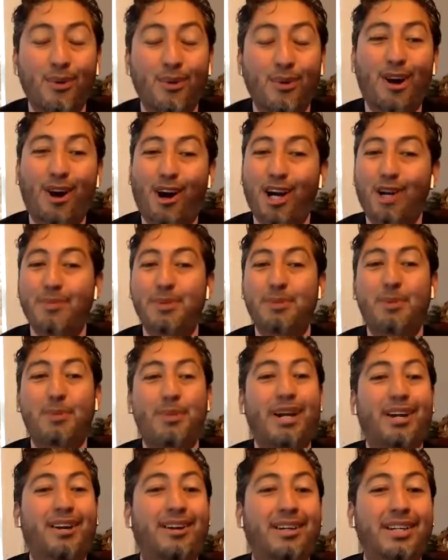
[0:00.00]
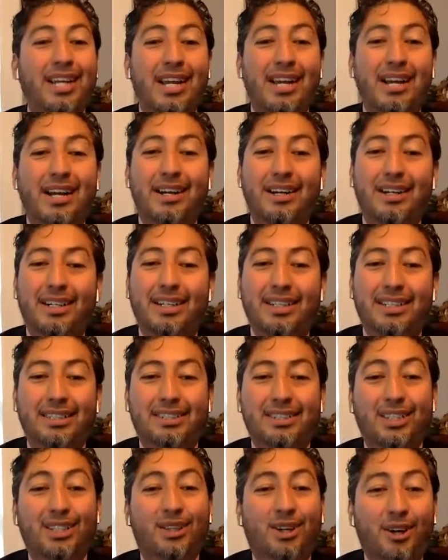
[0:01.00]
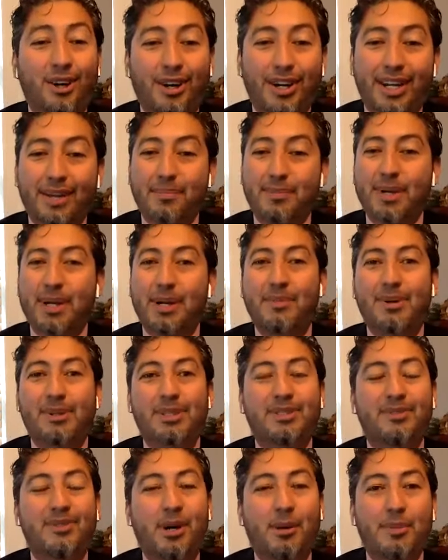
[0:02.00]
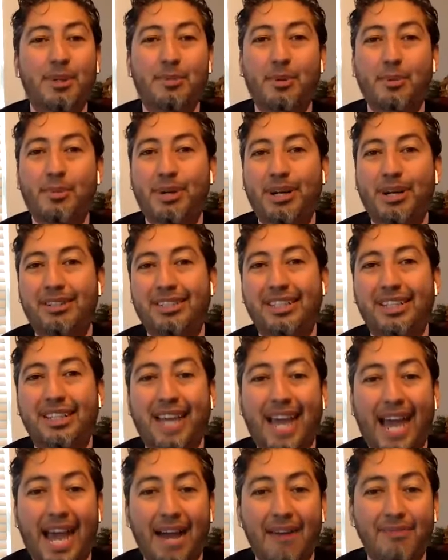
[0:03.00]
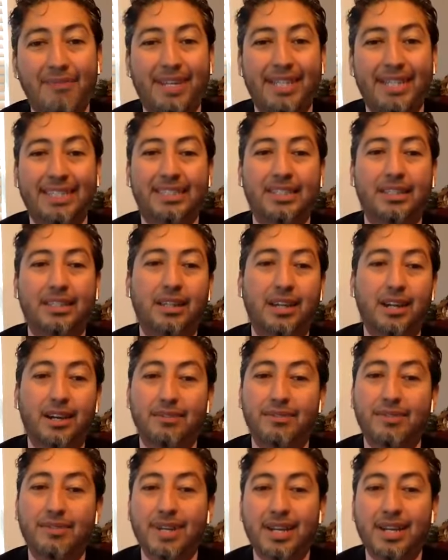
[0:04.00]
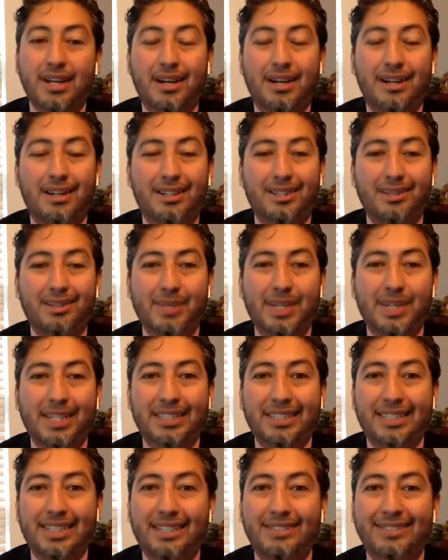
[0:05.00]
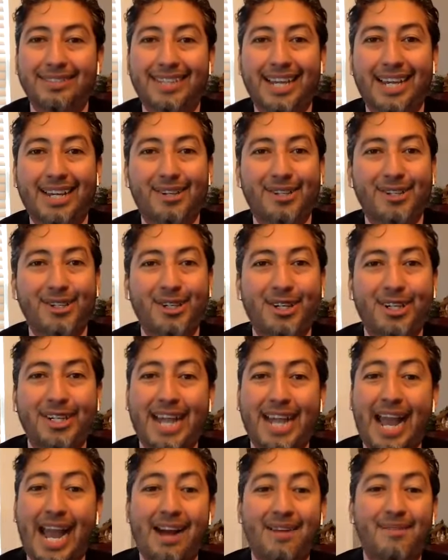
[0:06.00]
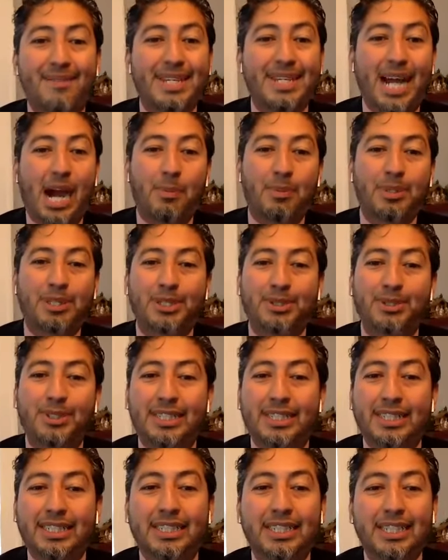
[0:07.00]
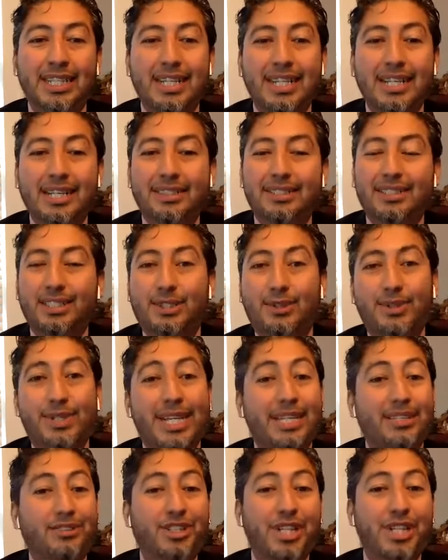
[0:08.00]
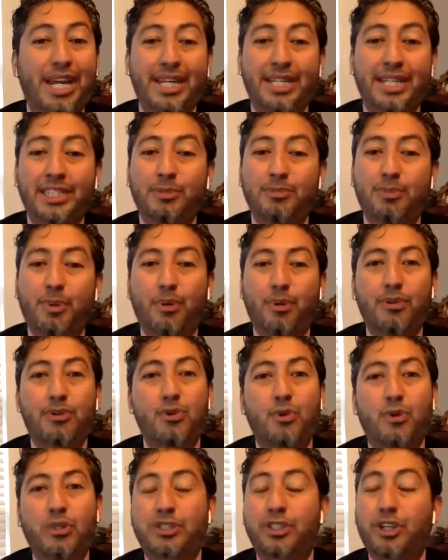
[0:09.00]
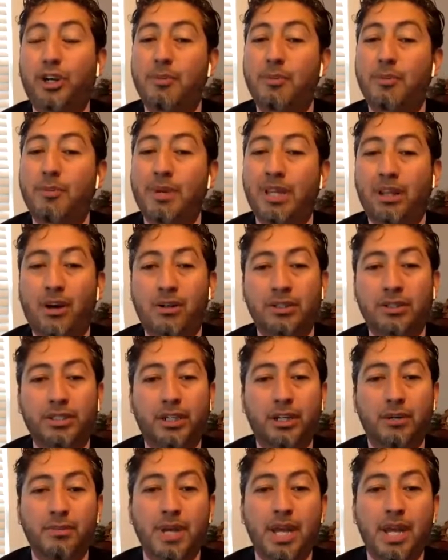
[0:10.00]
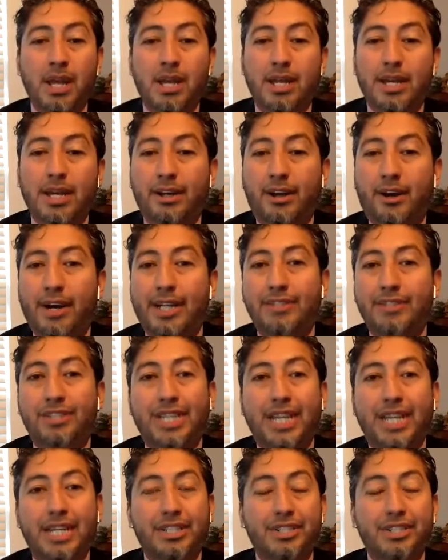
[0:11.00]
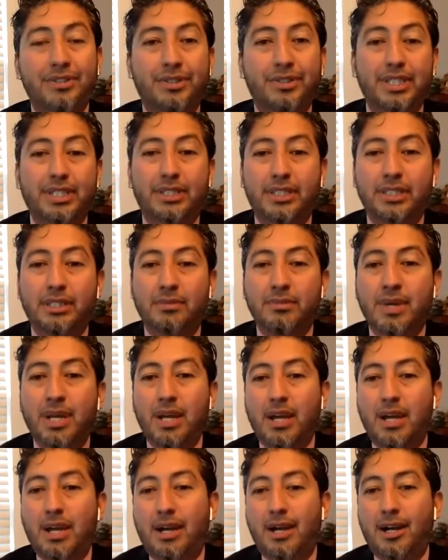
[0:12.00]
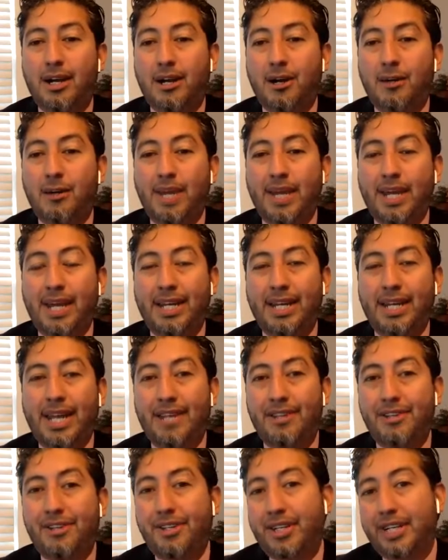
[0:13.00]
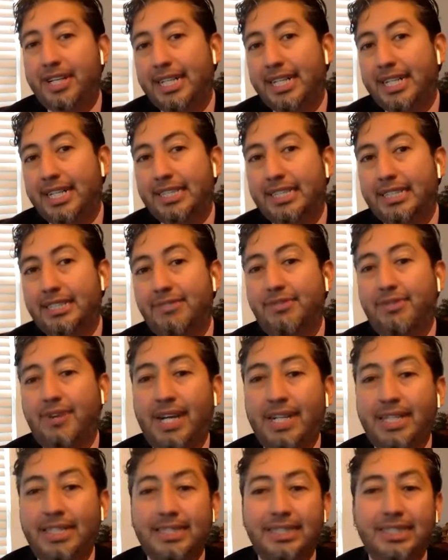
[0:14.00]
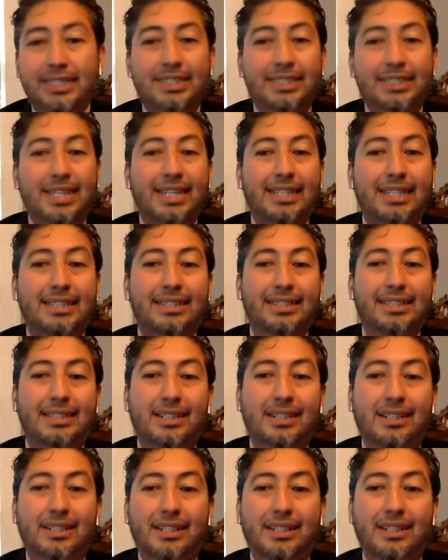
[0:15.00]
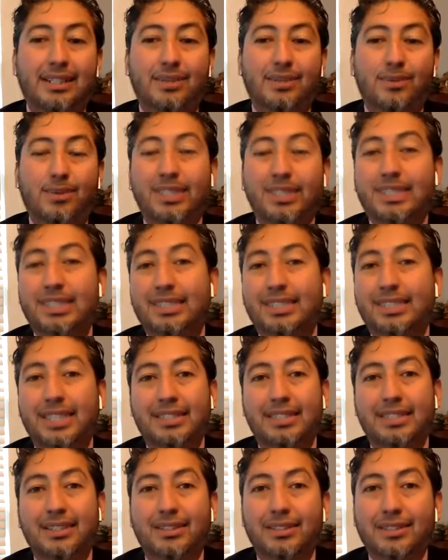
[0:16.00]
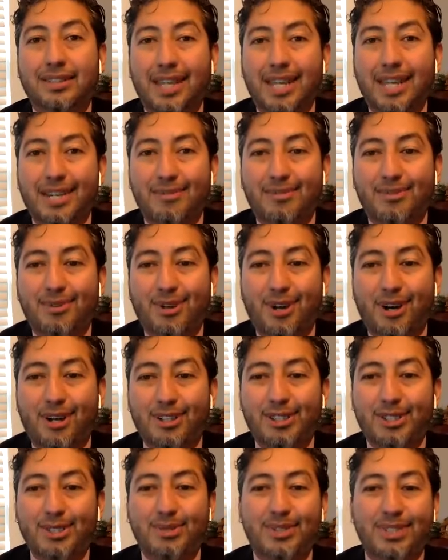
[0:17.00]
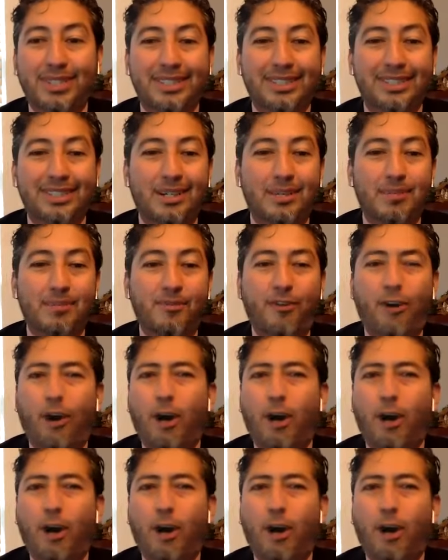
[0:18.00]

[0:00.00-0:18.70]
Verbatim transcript: work hard, be prepared uh, to learn, but most of all, be prepared to laugh and to love. Um, as an educator, you're going to have the opportunity to create change, both short-term and long-term, in our educational system. Um, and, and you're going to get to define success, uh, what success looks like for our students, um,